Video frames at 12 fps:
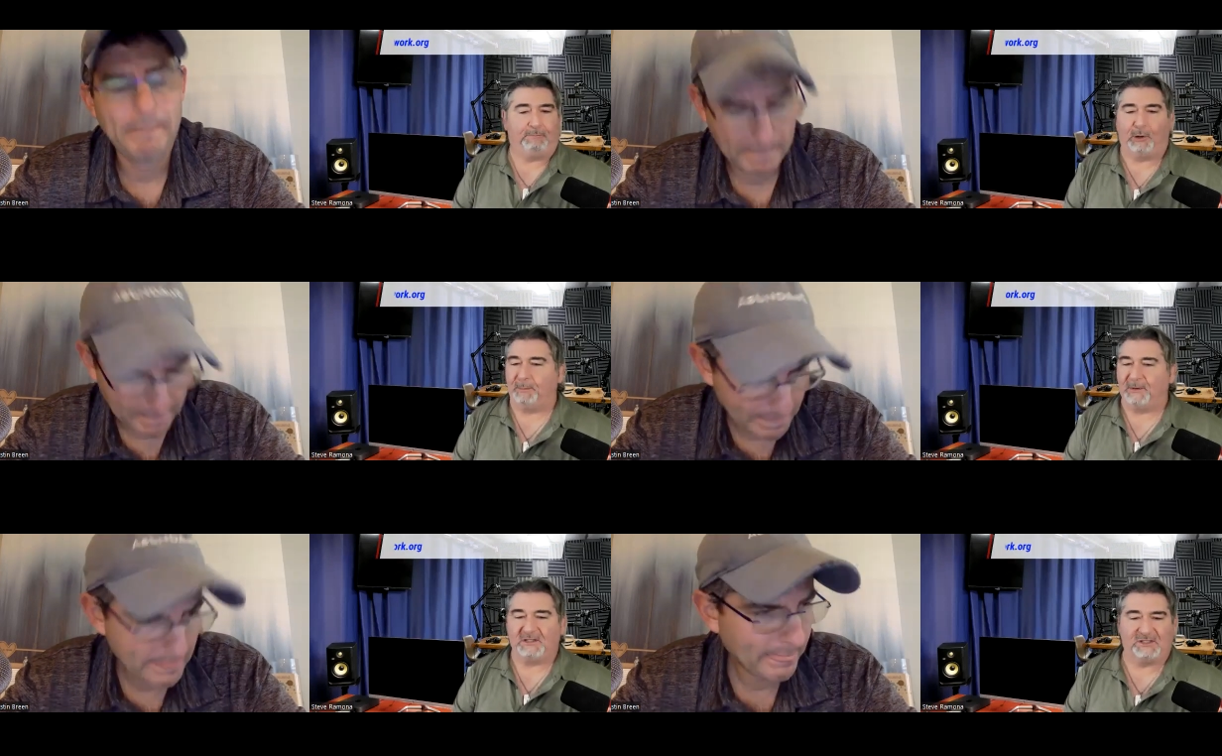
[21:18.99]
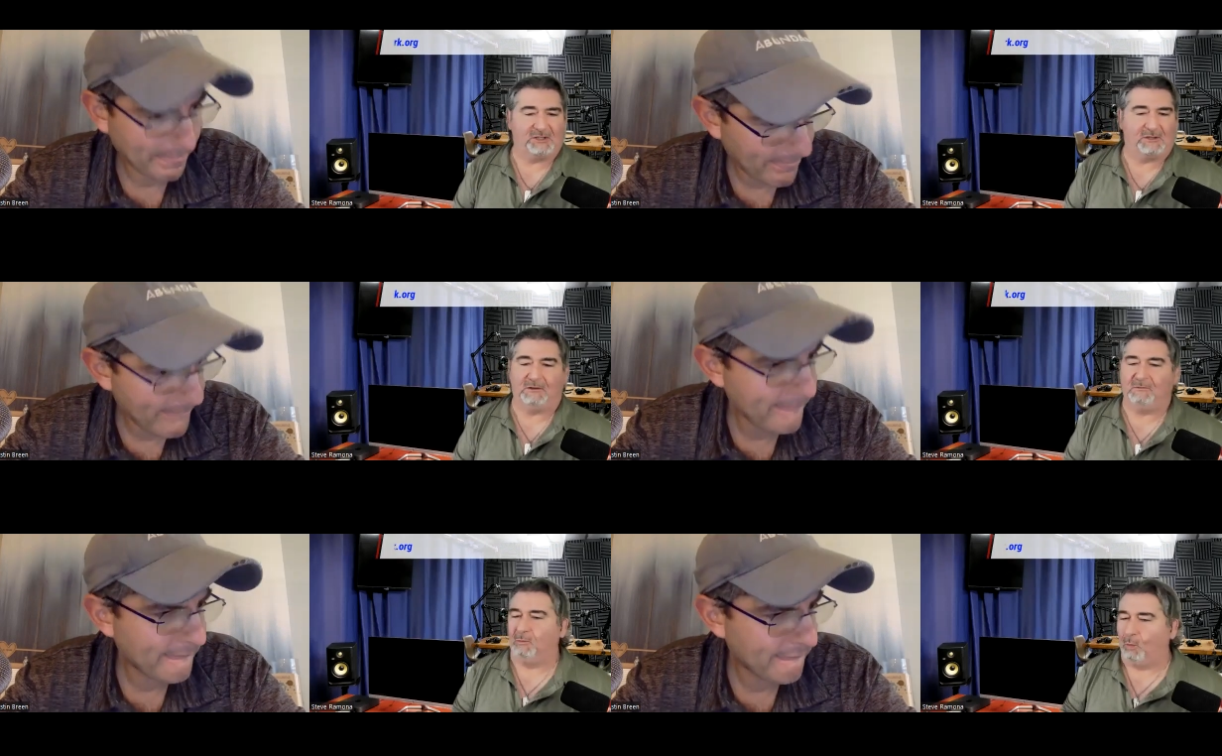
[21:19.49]

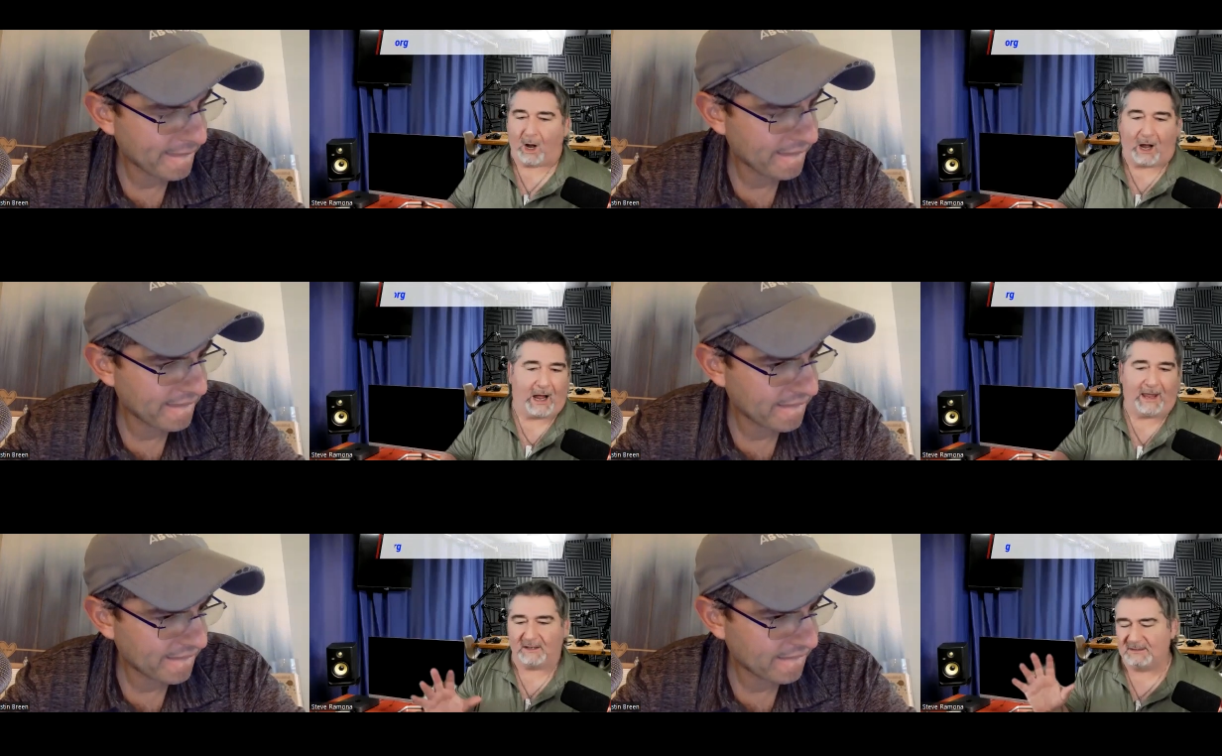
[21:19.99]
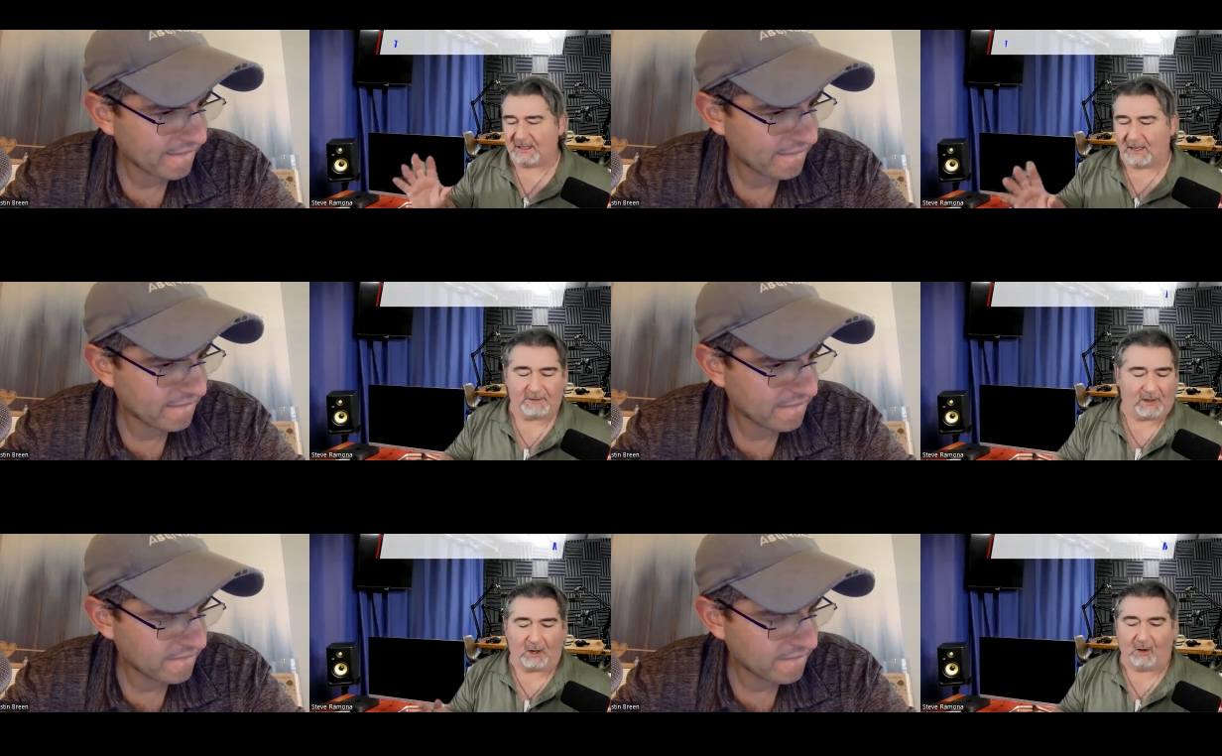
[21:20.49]
Speaker 1: purpose, why,
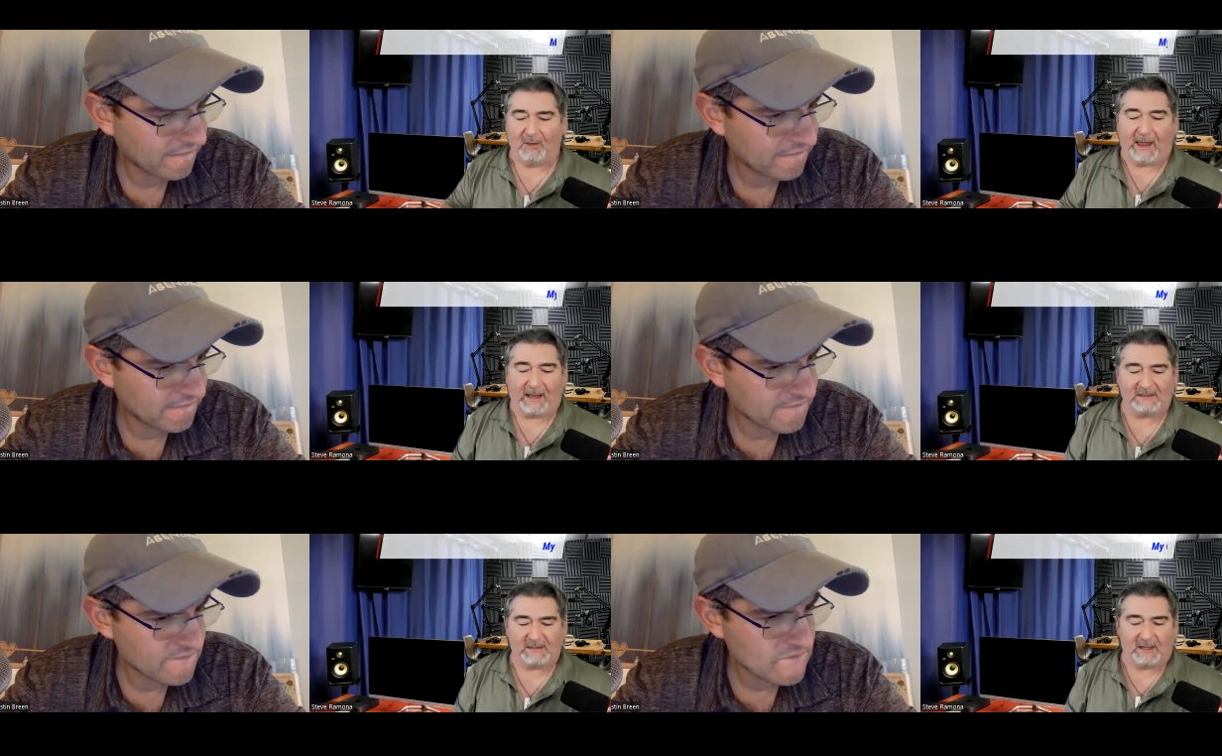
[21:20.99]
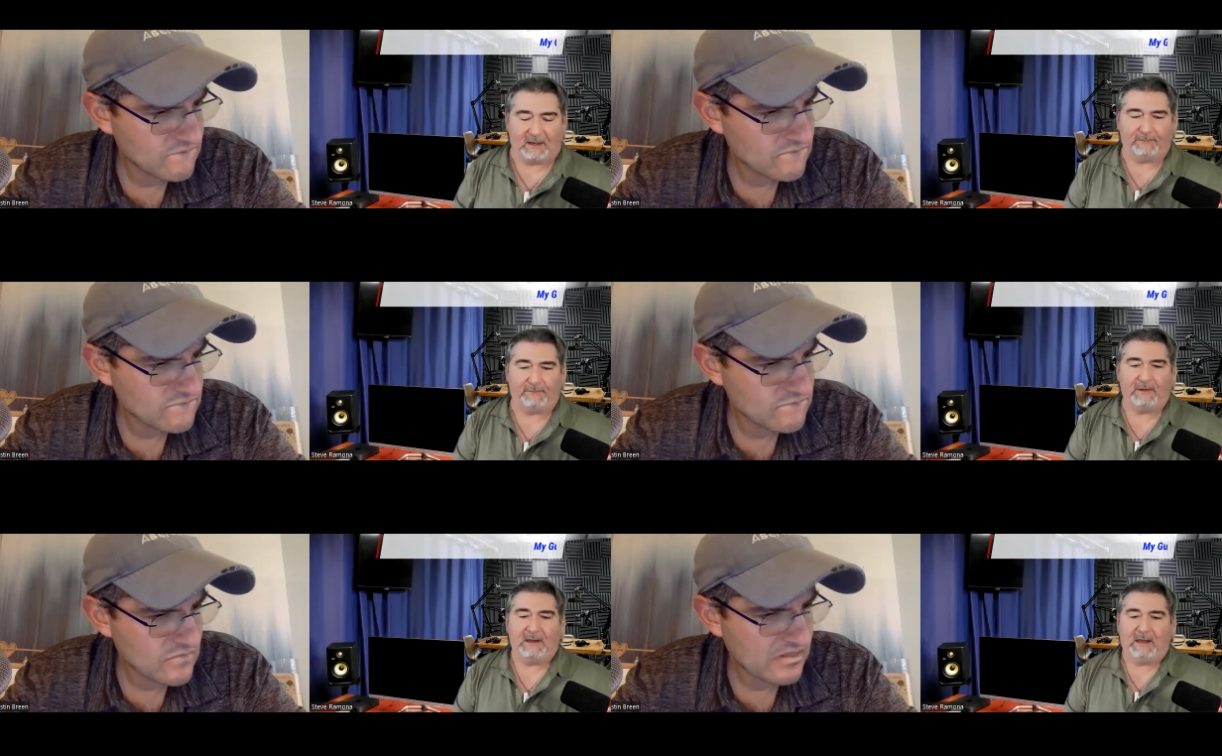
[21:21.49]
and all that
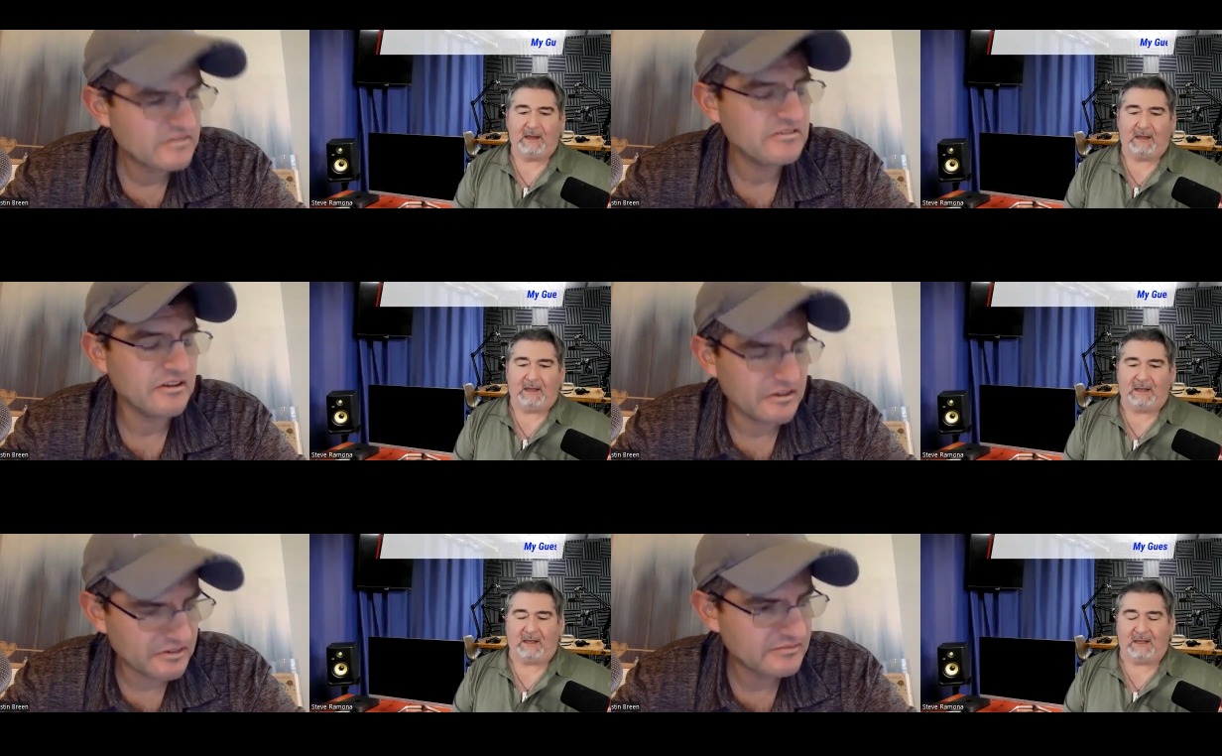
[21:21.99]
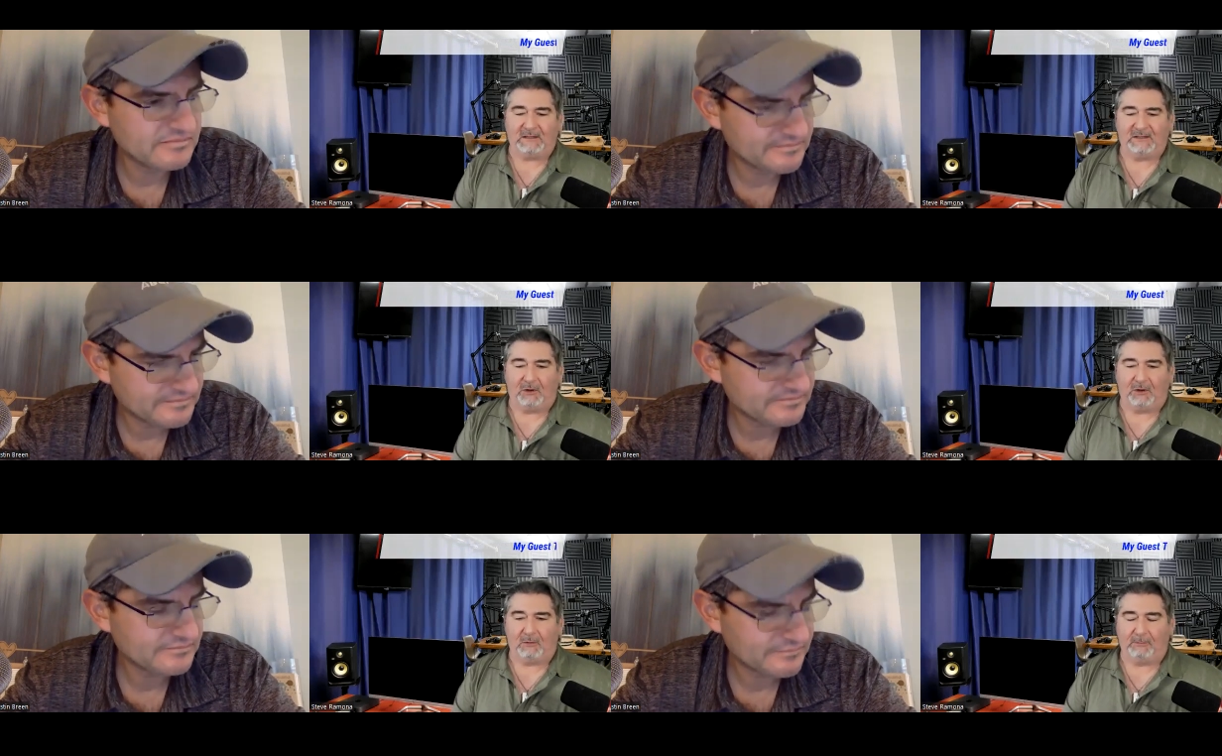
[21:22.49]
stuff yes.
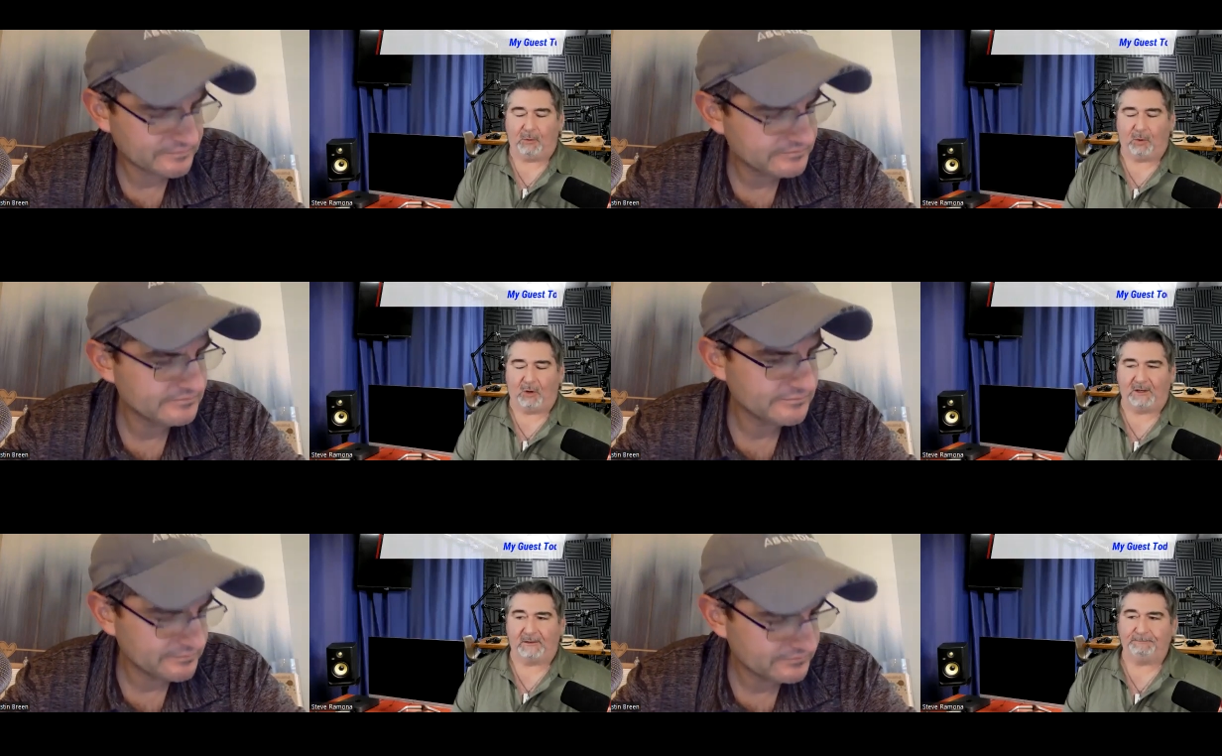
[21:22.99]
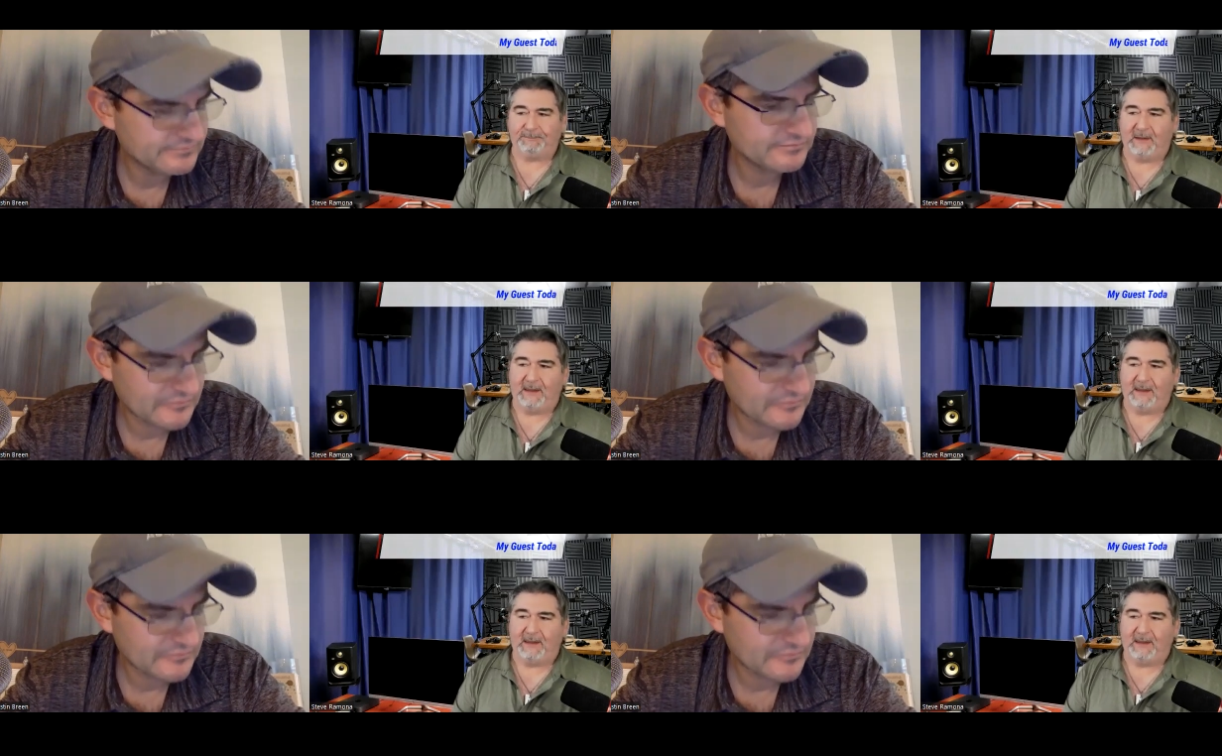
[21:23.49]
is so important.